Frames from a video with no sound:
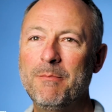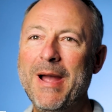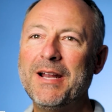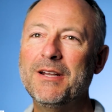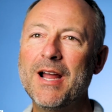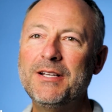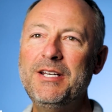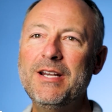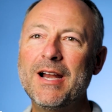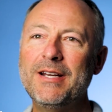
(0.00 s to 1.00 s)
Back in
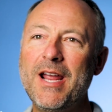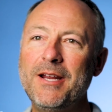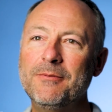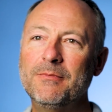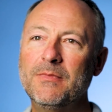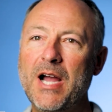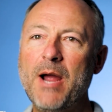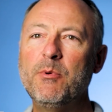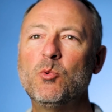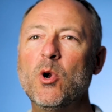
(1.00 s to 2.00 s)
1998, I
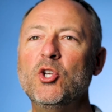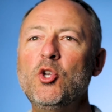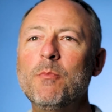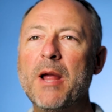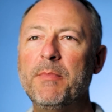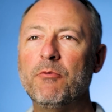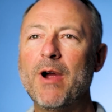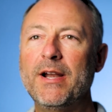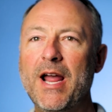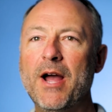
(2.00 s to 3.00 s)
was where you might be
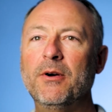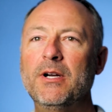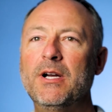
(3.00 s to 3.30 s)
right now.